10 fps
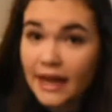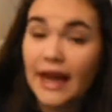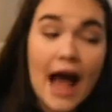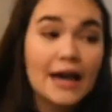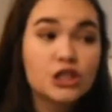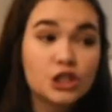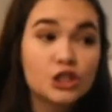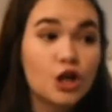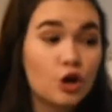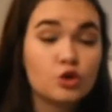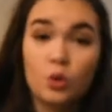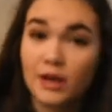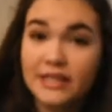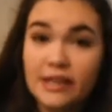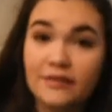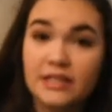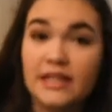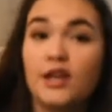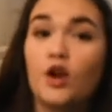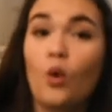Like, I should know
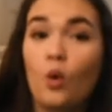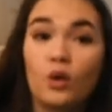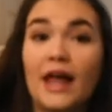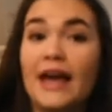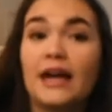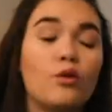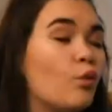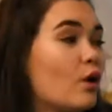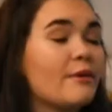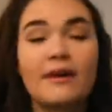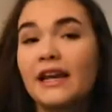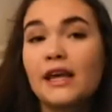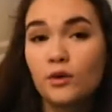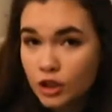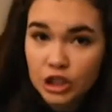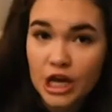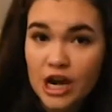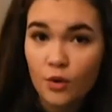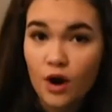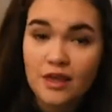2017, like, one minute it was
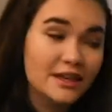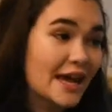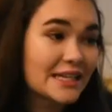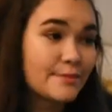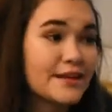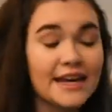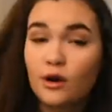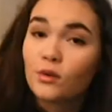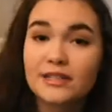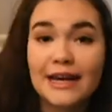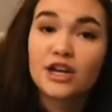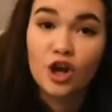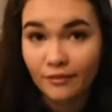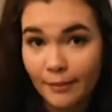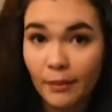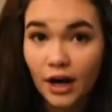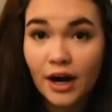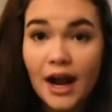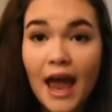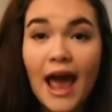January, the next minute it was like November,